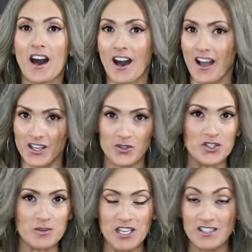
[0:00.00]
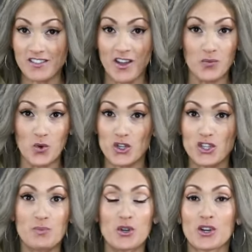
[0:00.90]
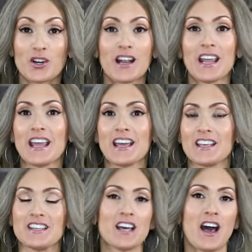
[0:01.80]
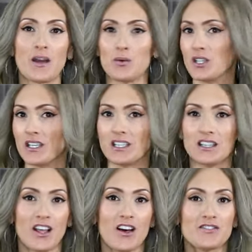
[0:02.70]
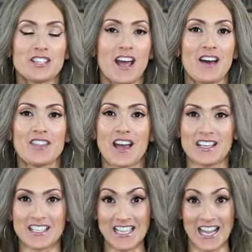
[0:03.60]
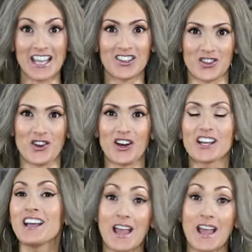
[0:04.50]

I used to be a sun worshiper and I would love to have that tan look,